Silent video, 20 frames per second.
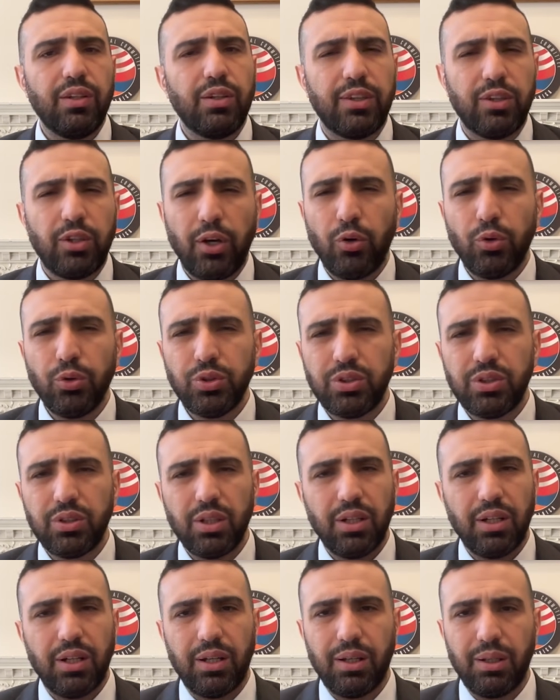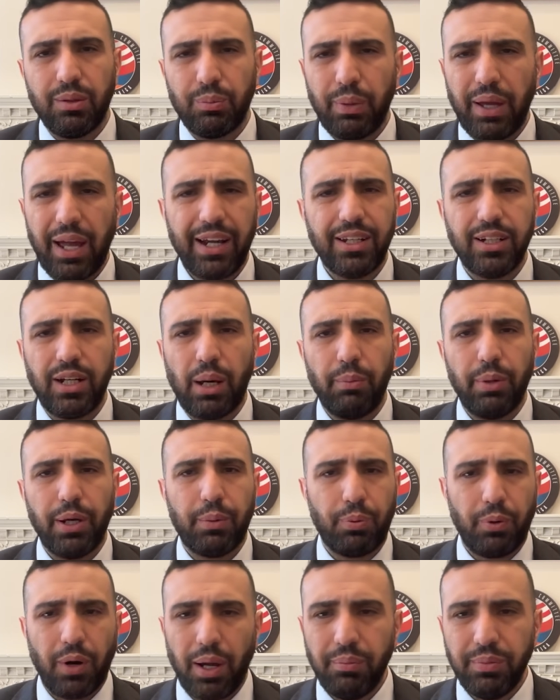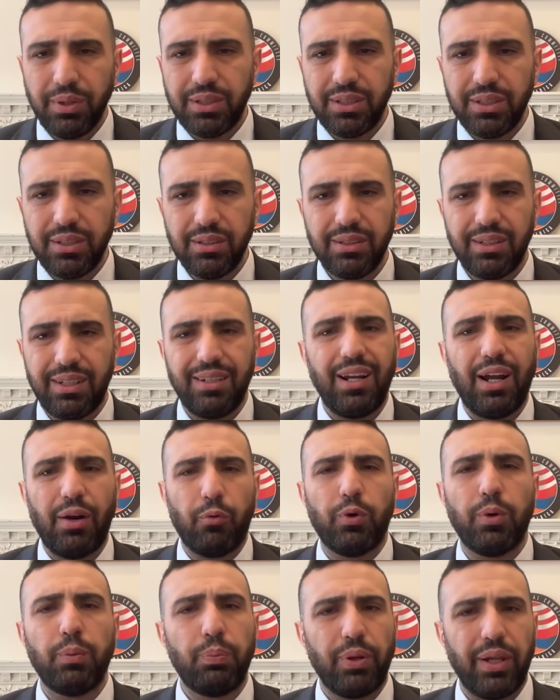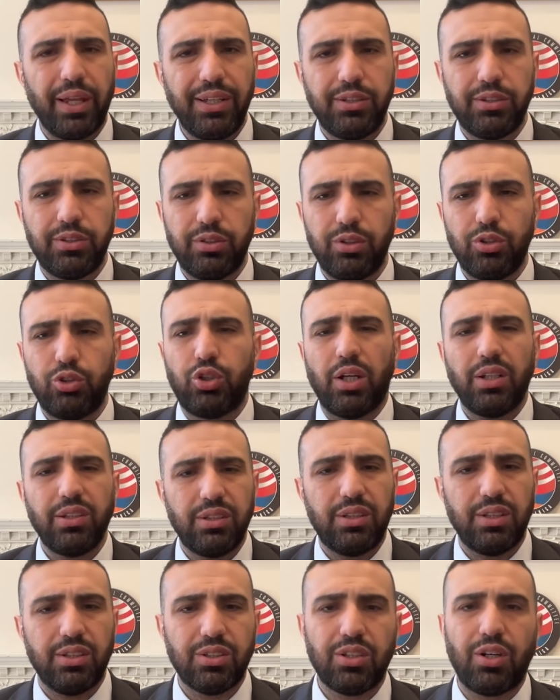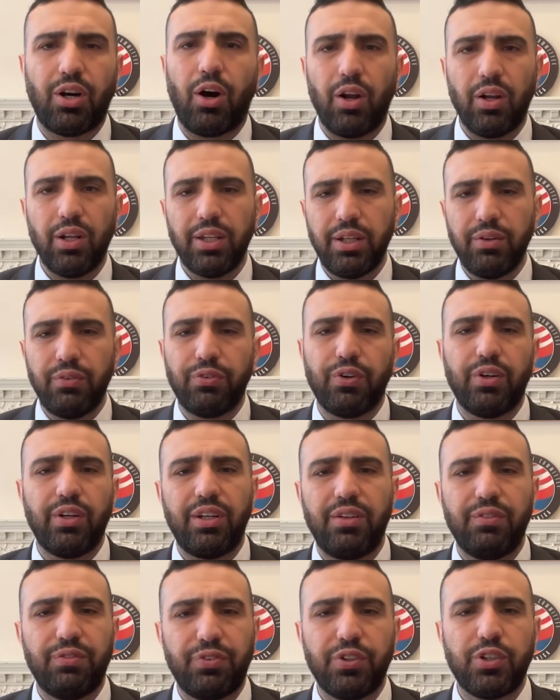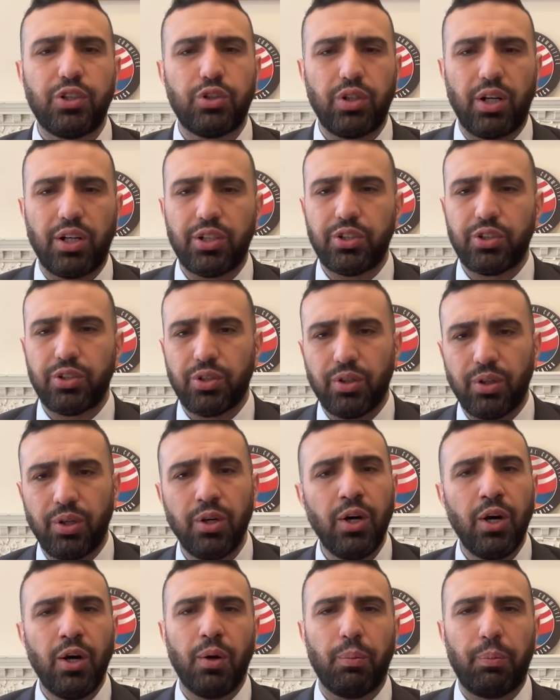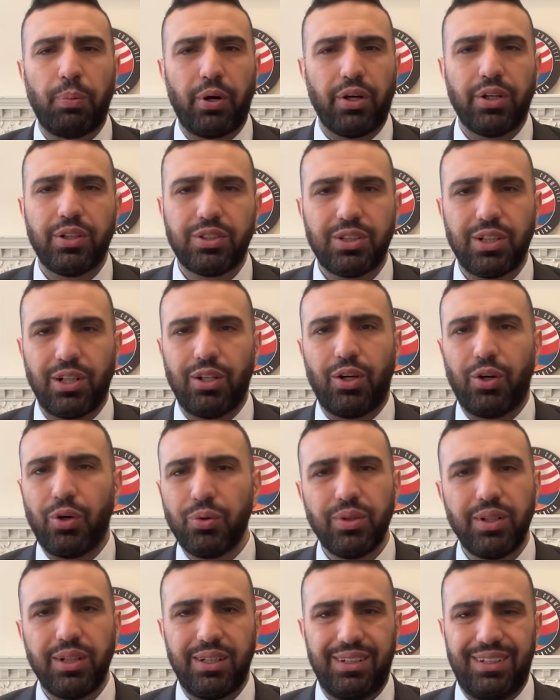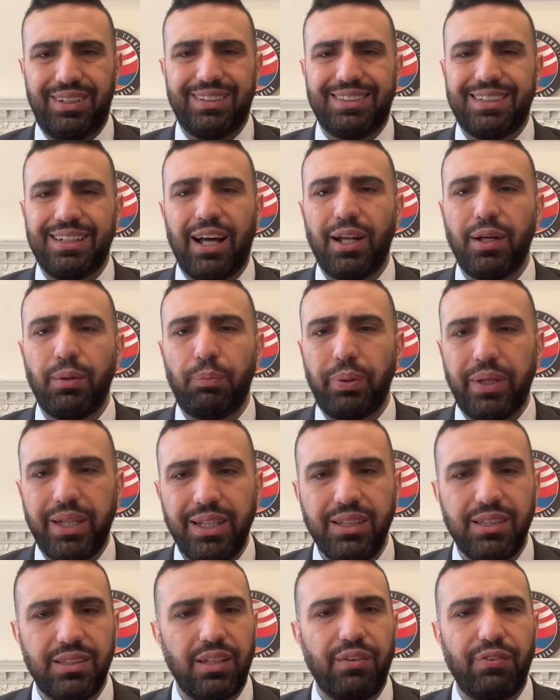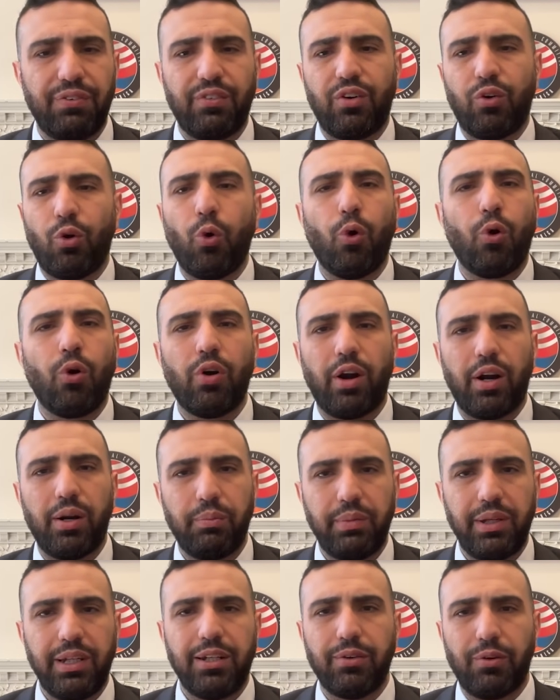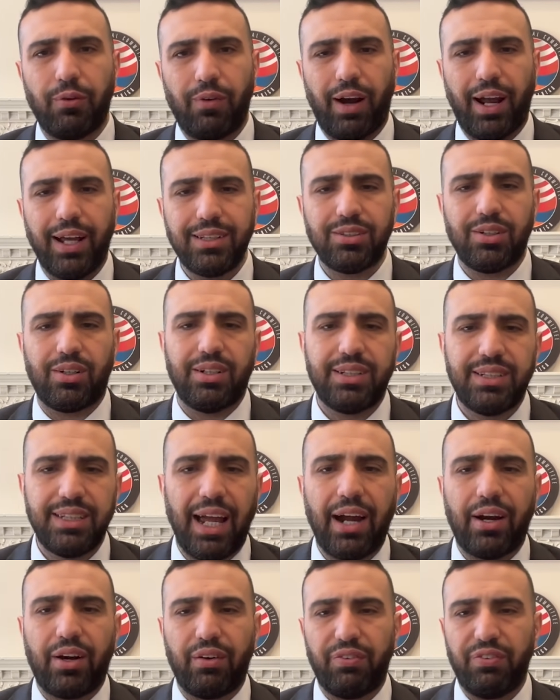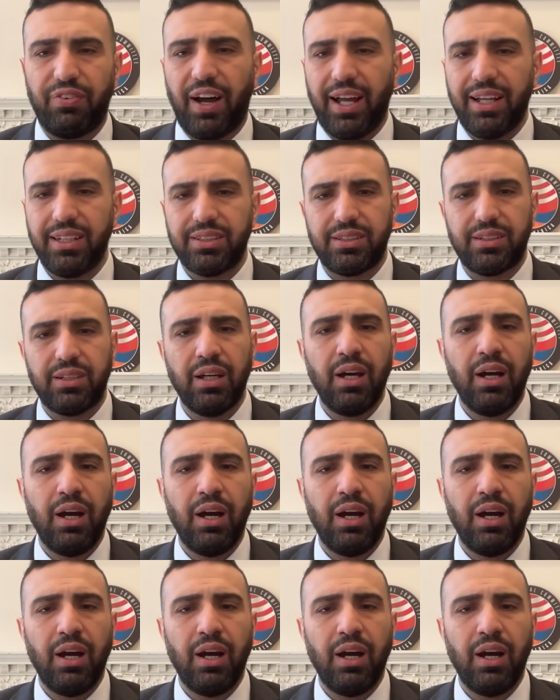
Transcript: those economic promises cannot replace justice. Calling for infrastructural perks alone is not peace if core Armenian rights are sacrificed.